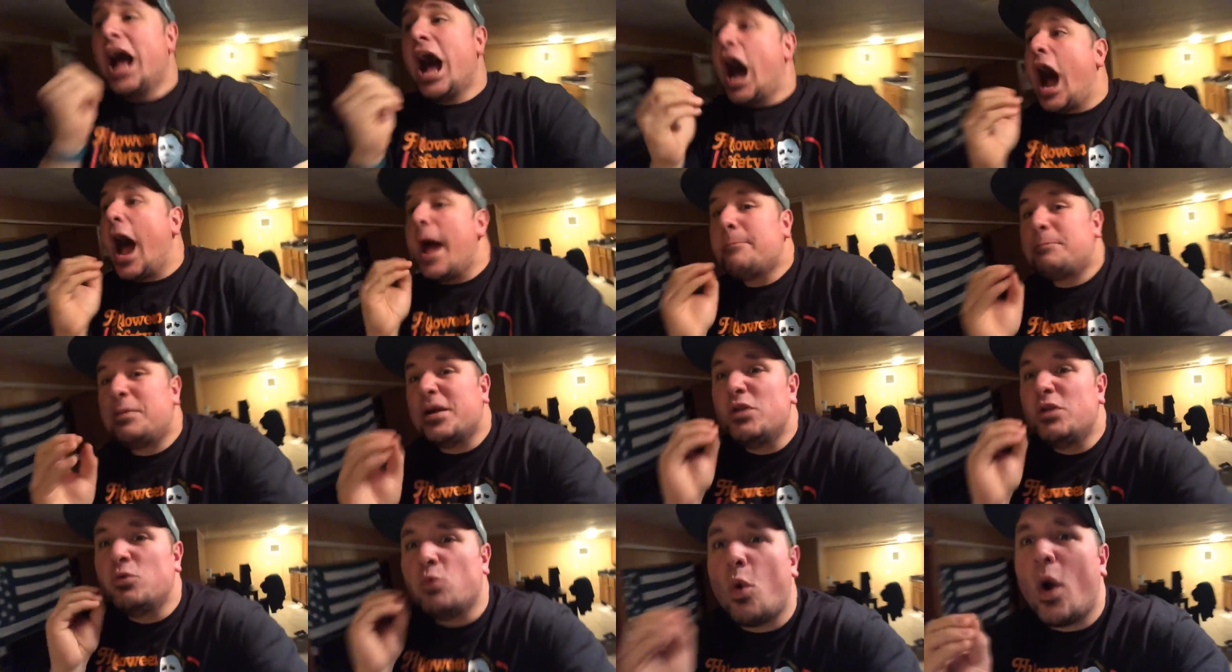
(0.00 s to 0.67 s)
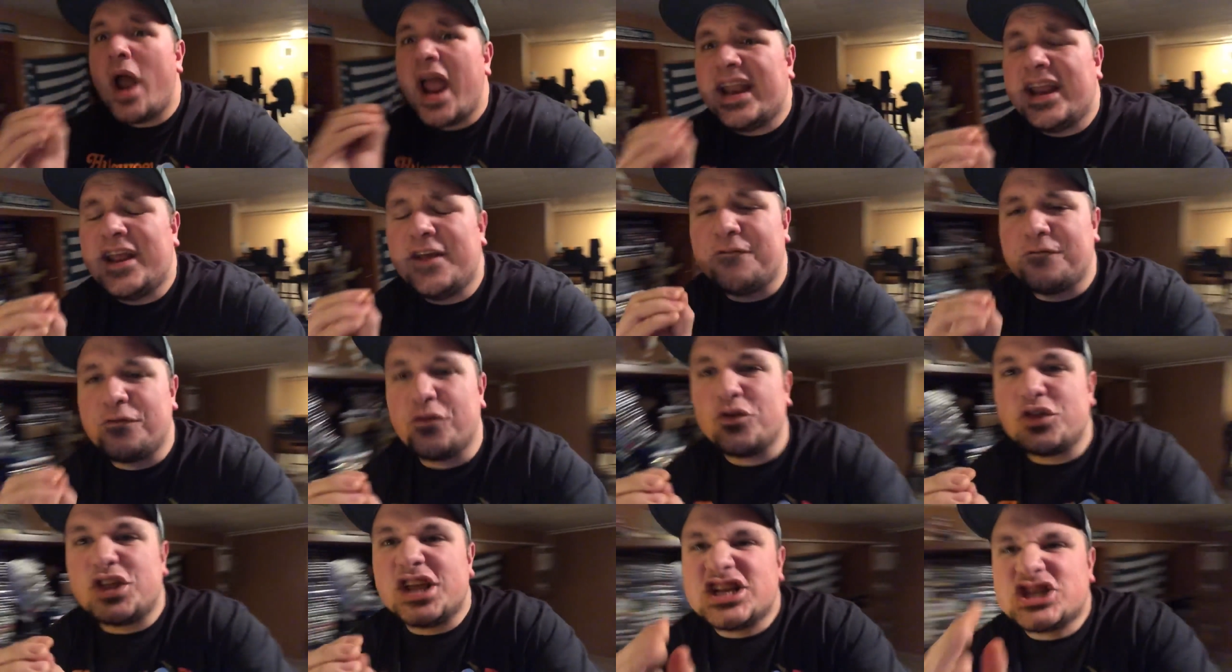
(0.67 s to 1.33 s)
I've been waiting
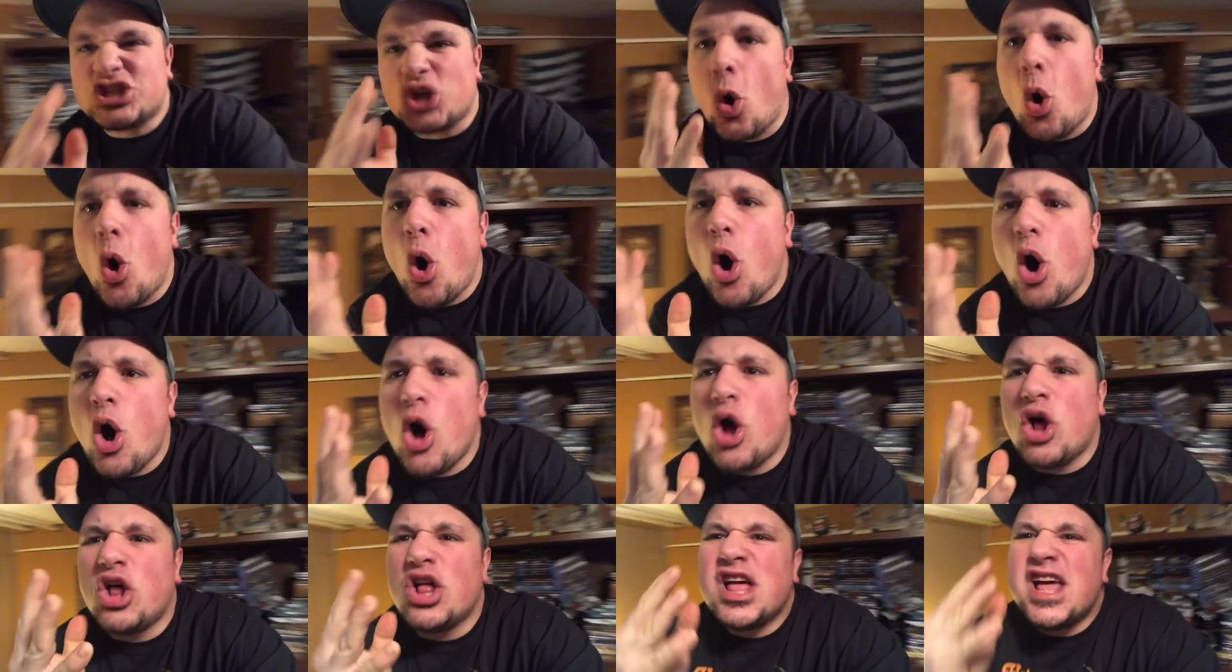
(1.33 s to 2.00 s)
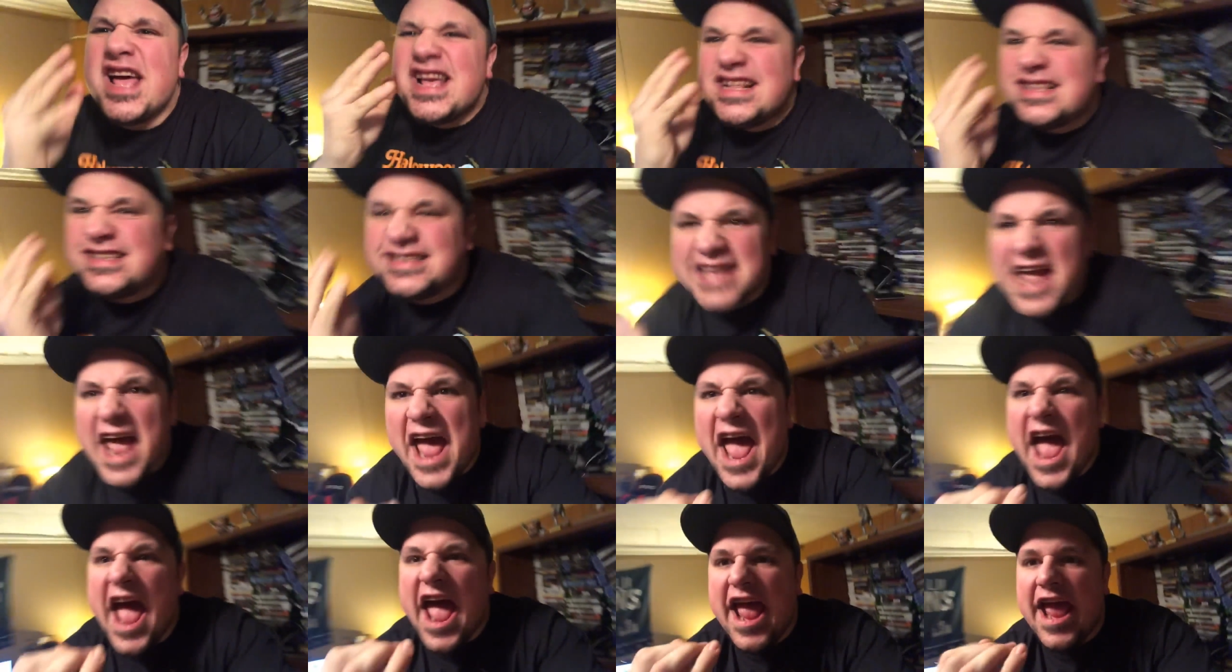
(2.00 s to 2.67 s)
for this all
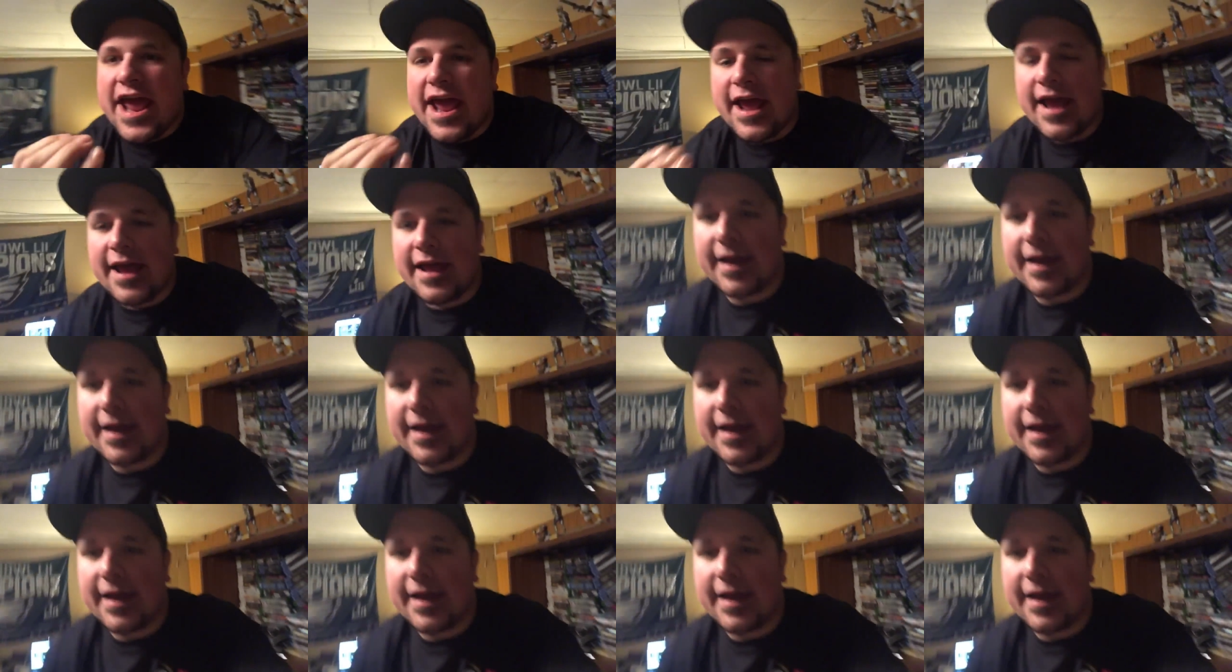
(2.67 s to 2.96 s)
day.